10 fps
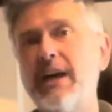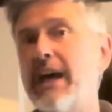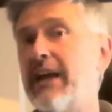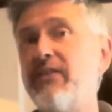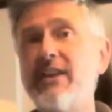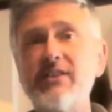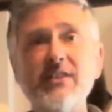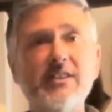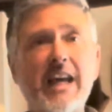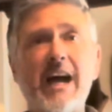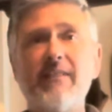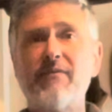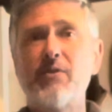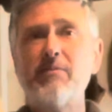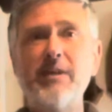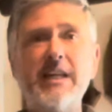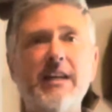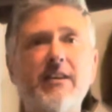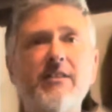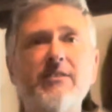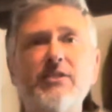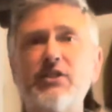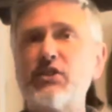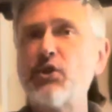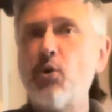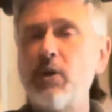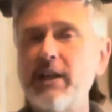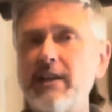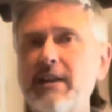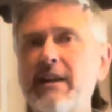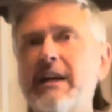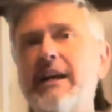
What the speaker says: And this is not for beginners solely.